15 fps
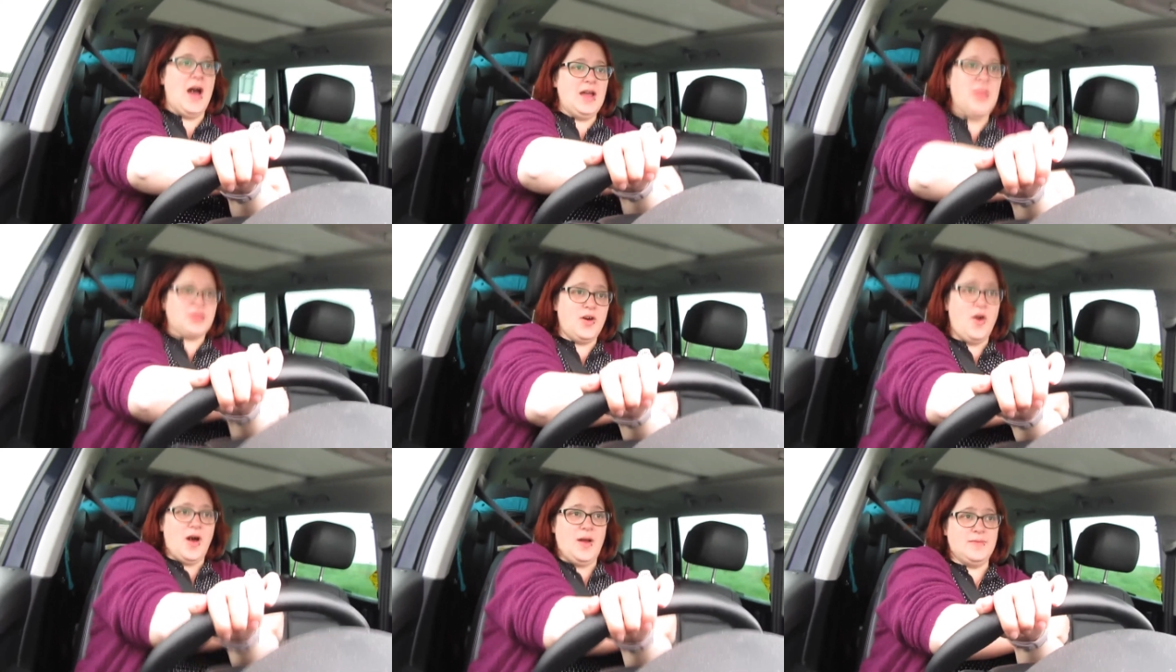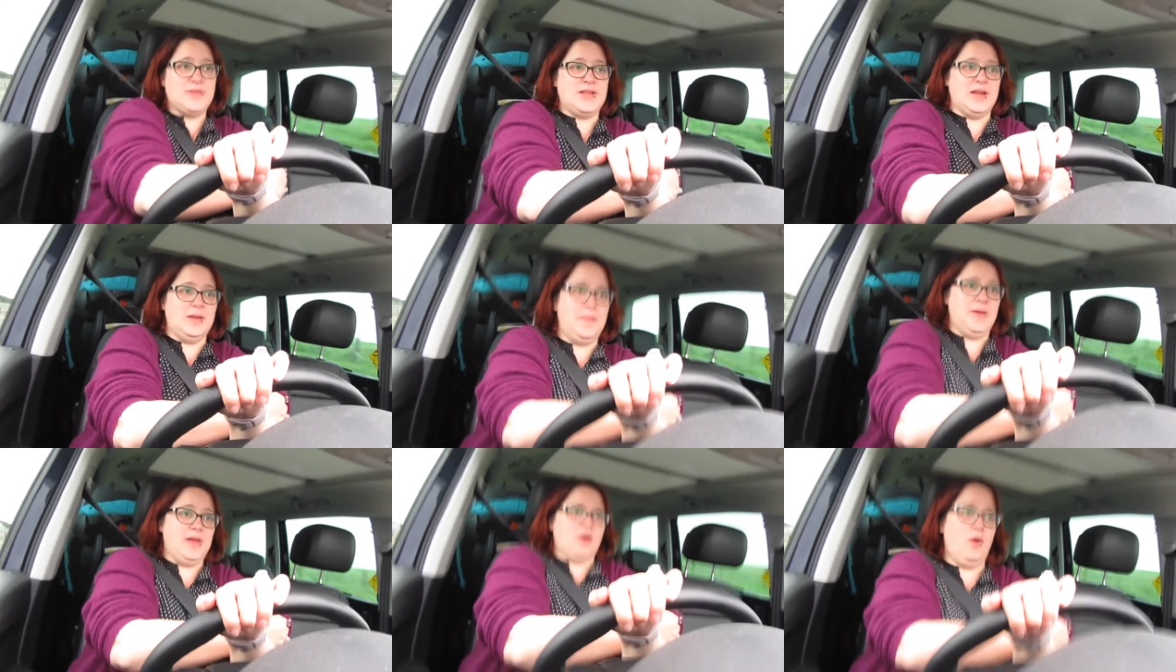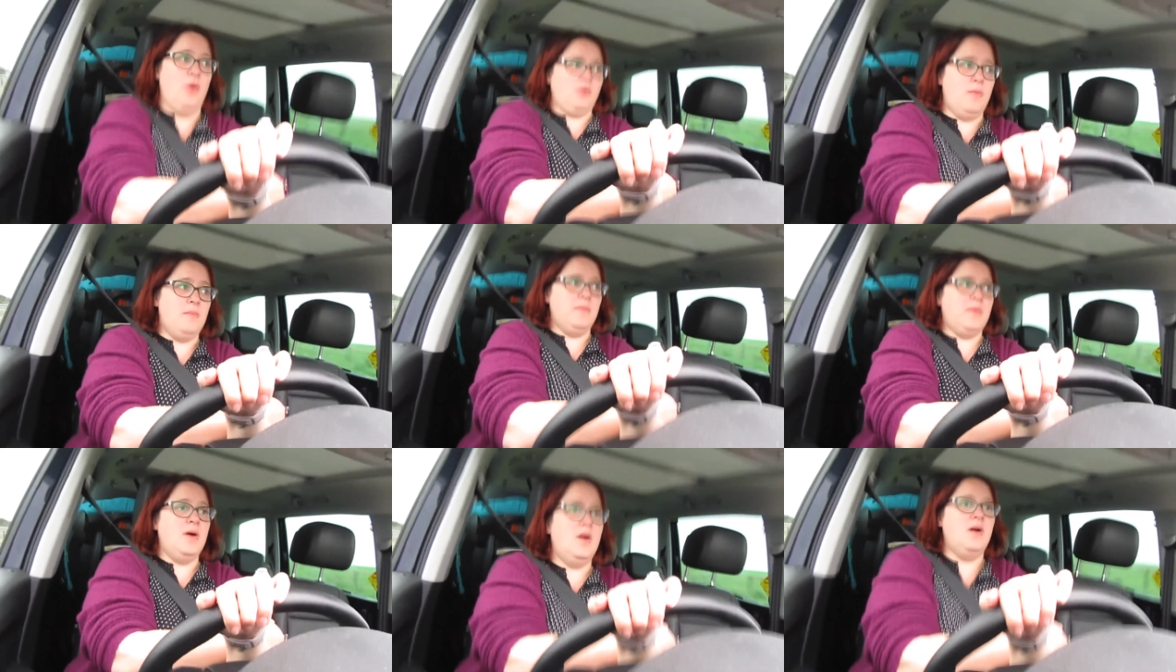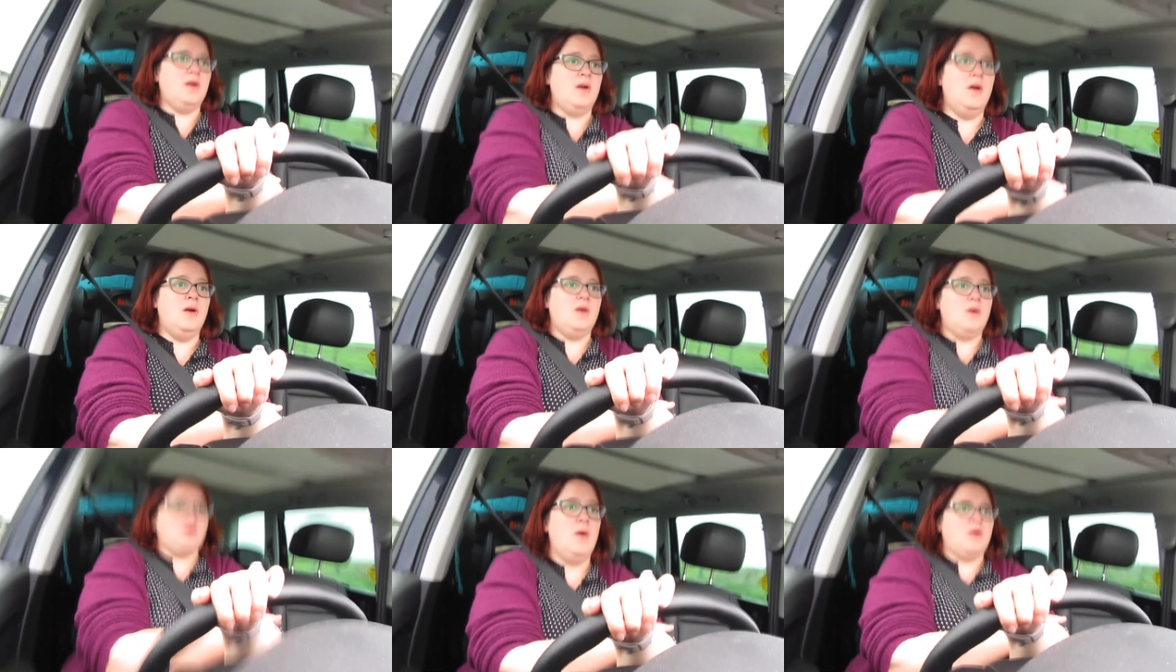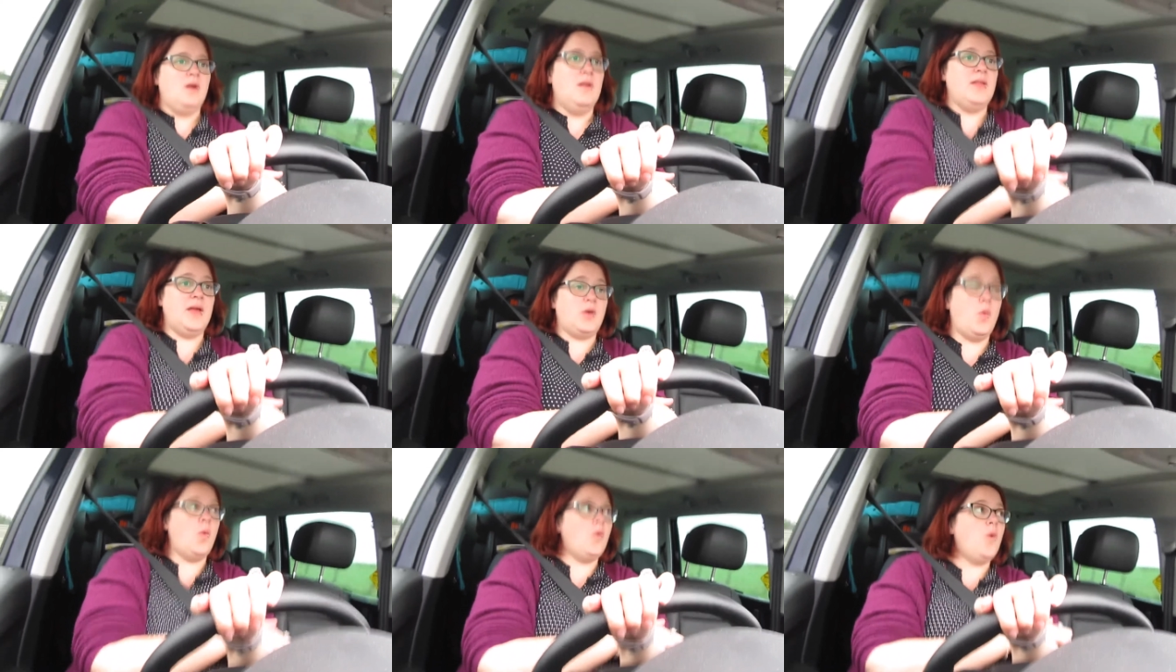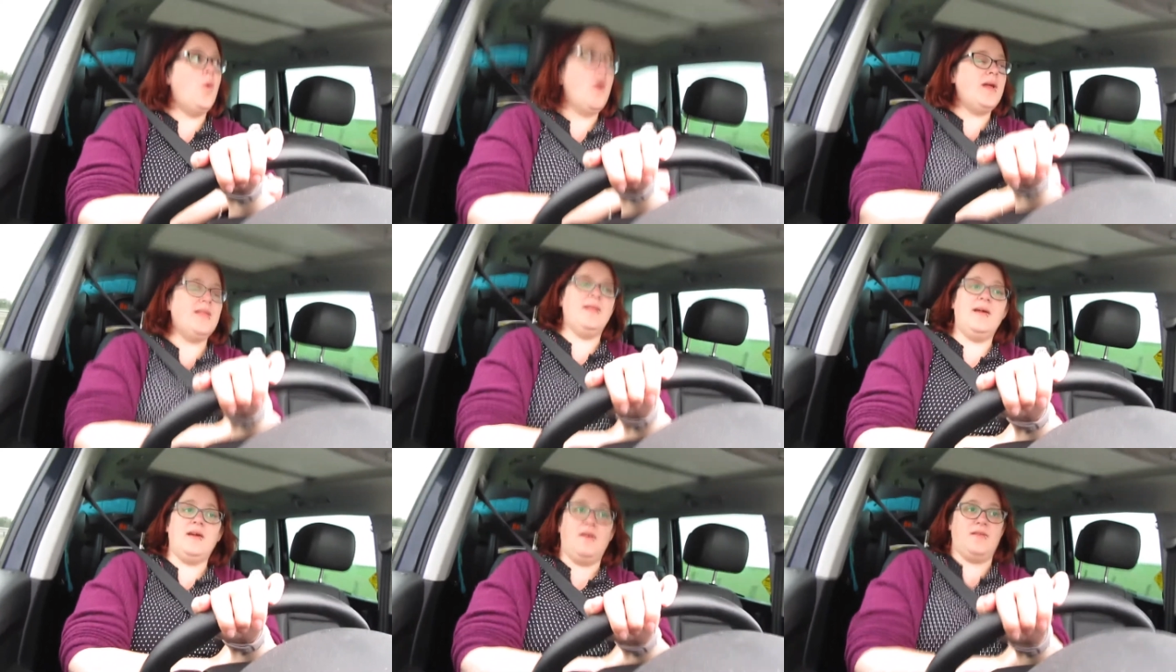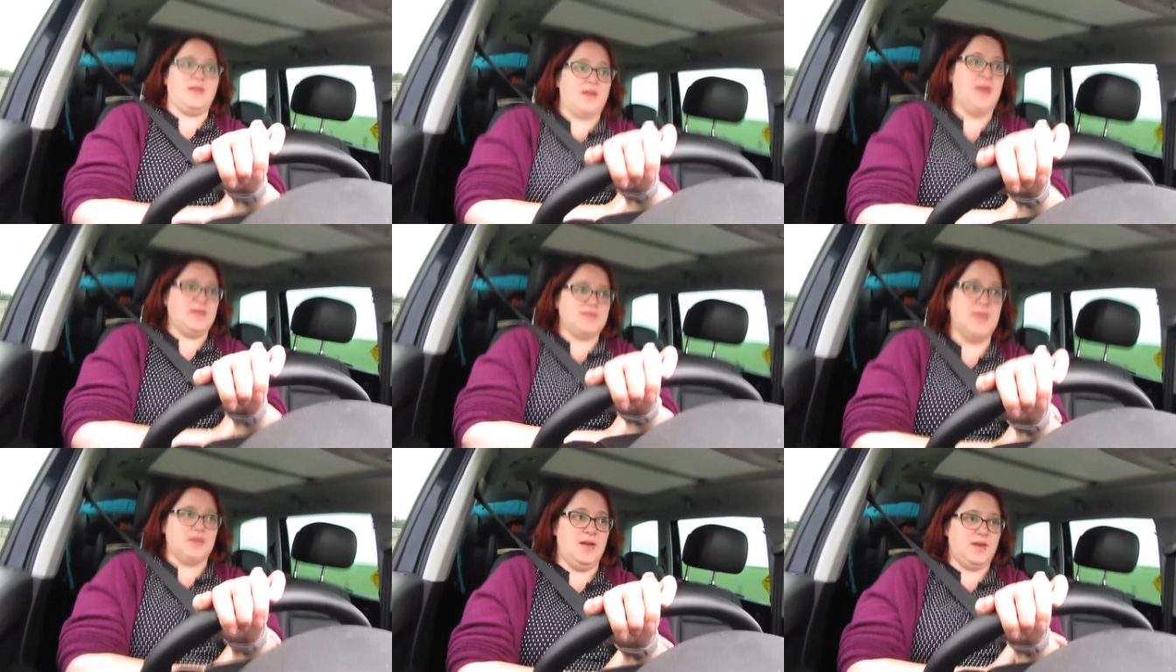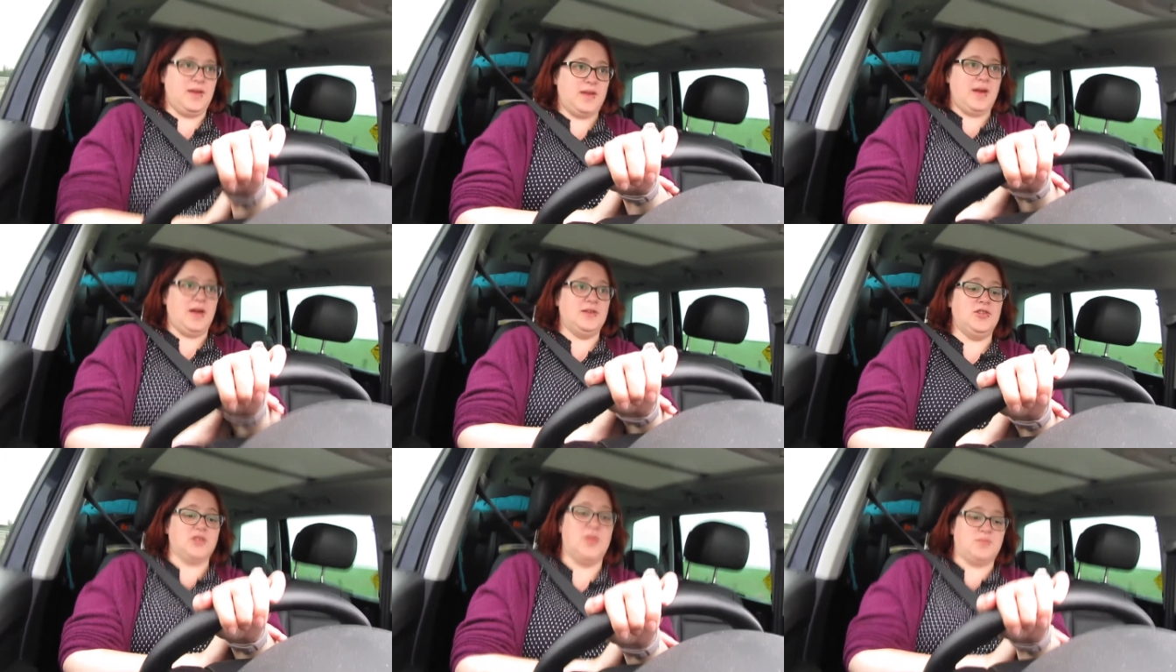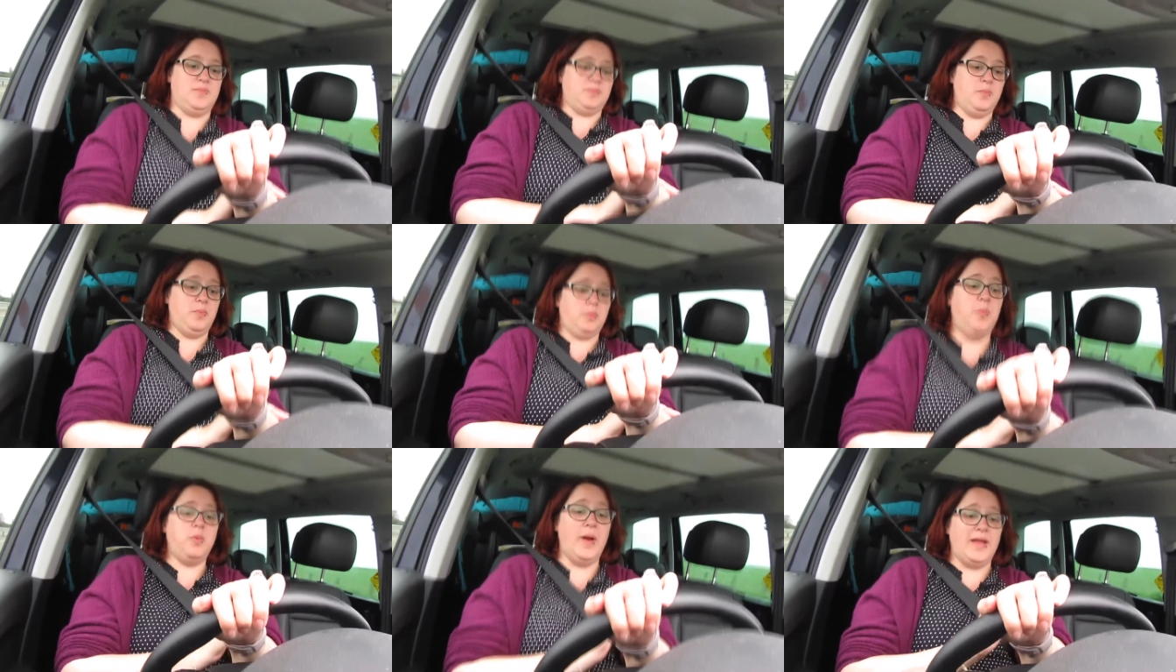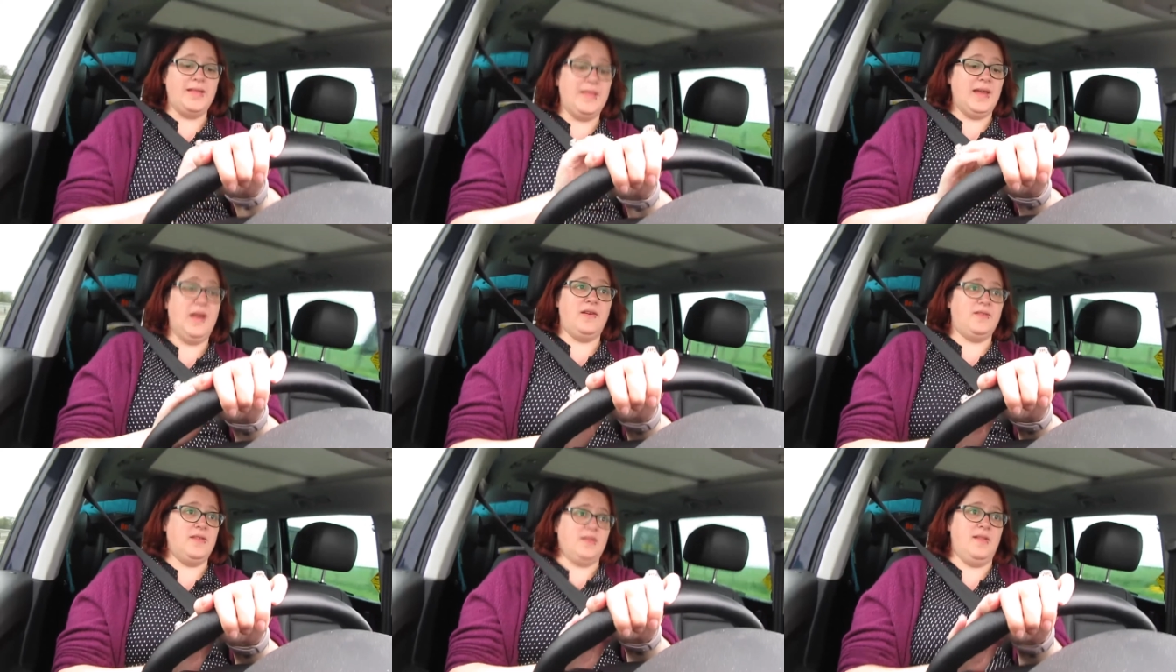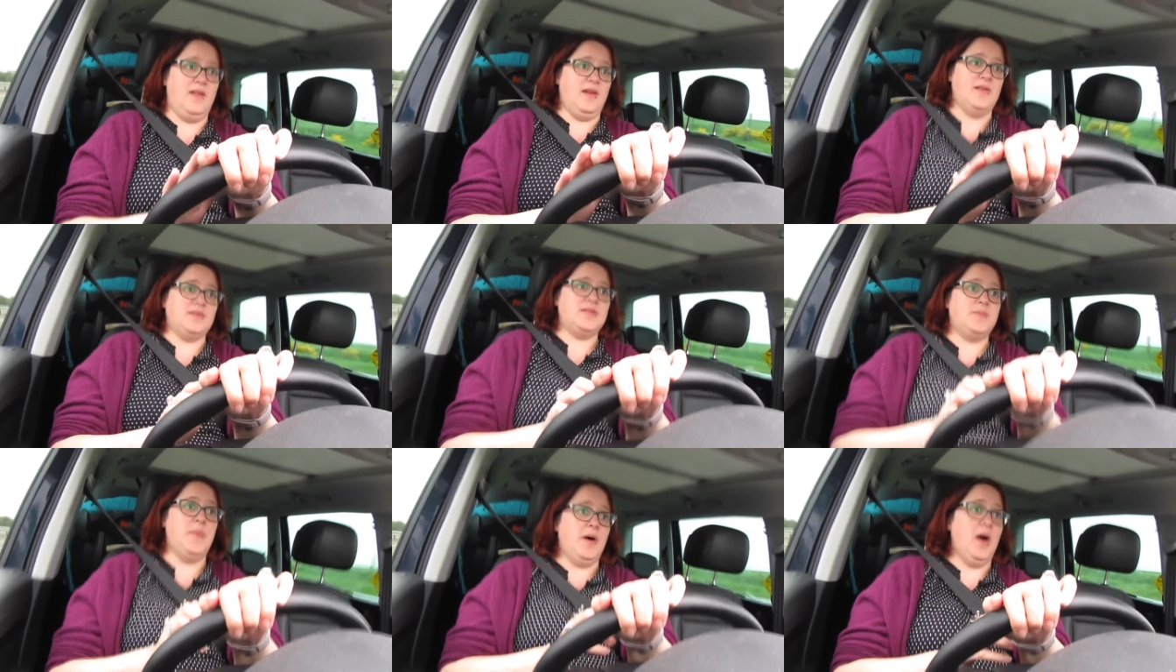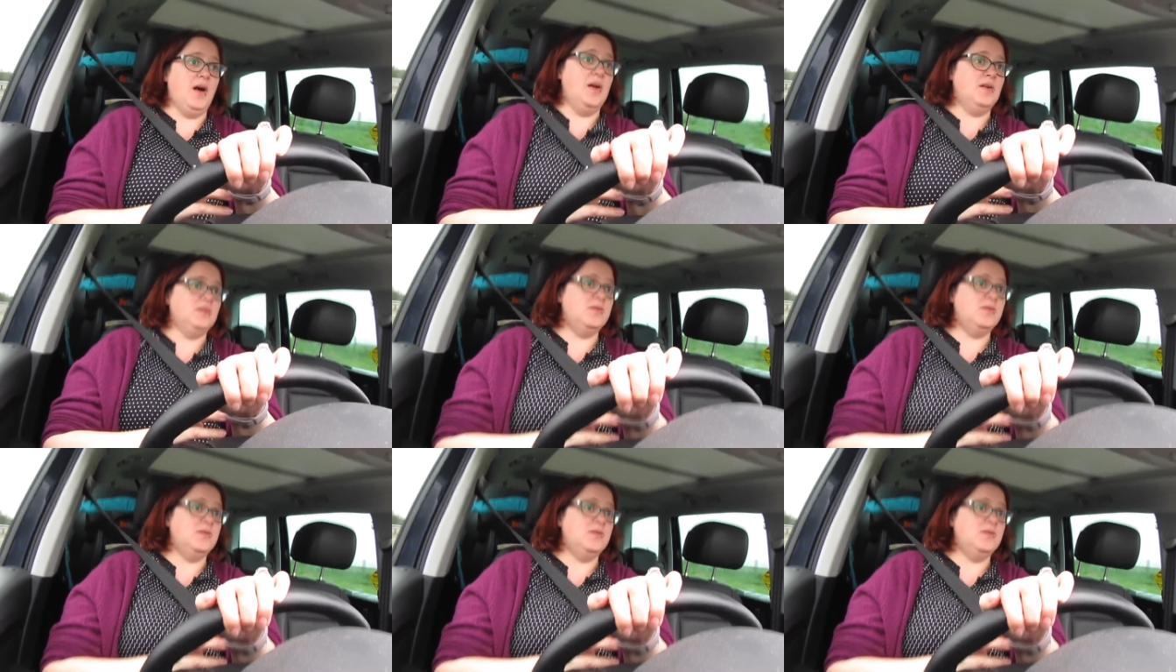I thought I was gonna be home like way later than Isaac, and just way later than this. But